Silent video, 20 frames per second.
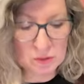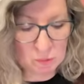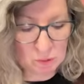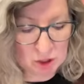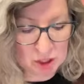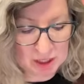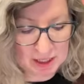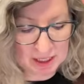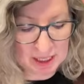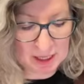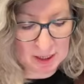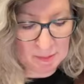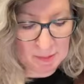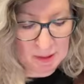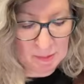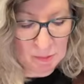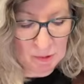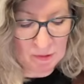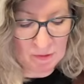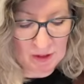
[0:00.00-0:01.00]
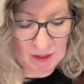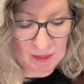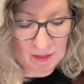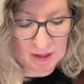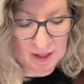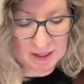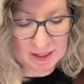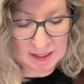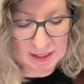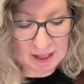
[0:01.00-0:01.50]
We're just going to be moving
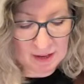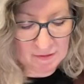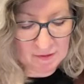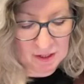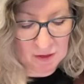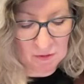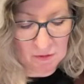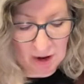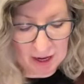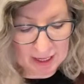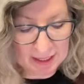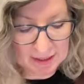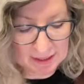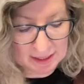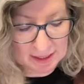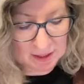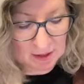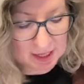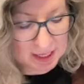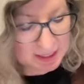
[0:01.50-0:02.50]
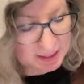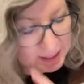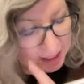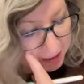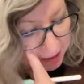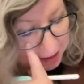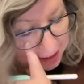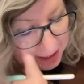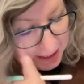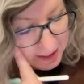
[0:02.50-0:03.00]
things left and right, so that's kind
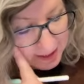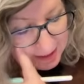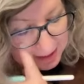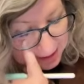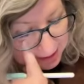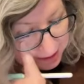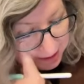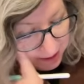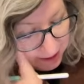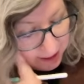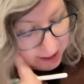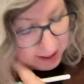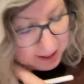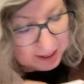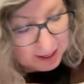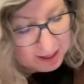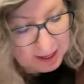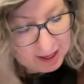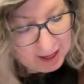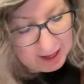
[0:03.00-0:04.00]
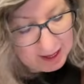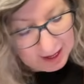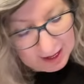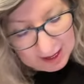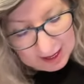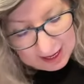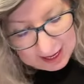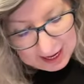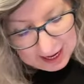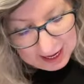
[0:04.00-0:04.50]
of nice.
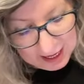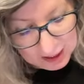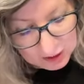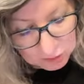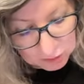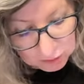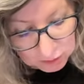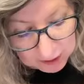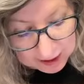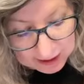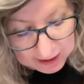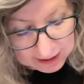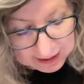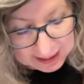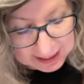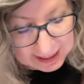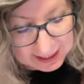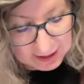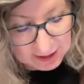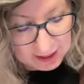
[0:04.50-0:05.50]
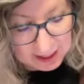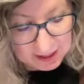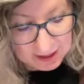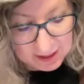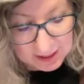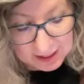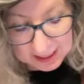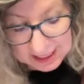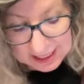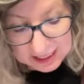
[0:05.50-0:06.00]
And really,
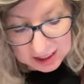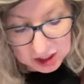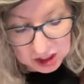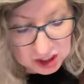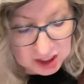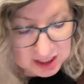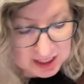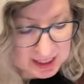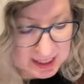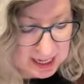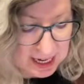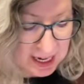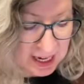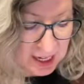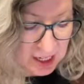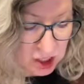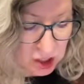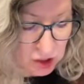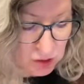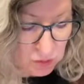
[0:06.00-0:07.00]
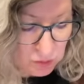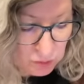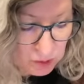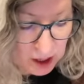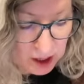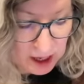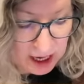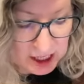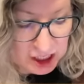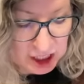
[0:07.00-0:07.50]
in each stage,
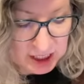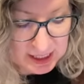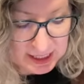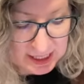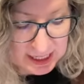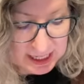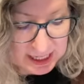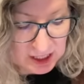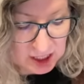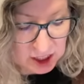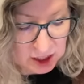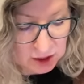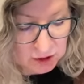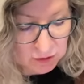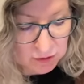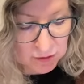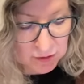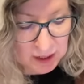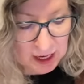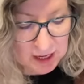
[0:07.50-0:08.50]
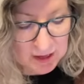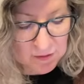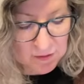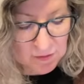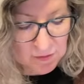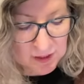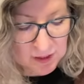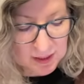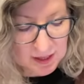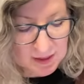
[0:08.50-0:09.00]
I just need to kind of
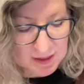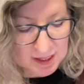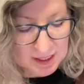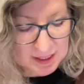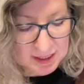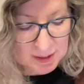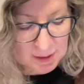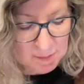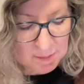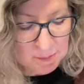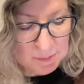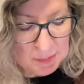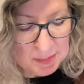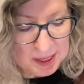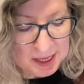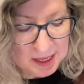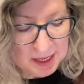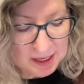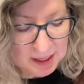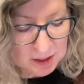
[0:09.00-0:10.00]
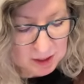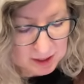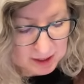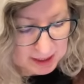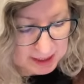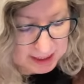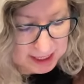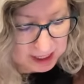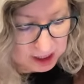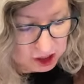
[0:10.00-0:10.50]
fill in this middle
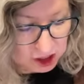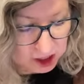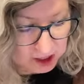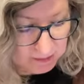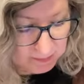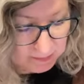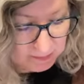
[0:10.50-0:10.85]
section.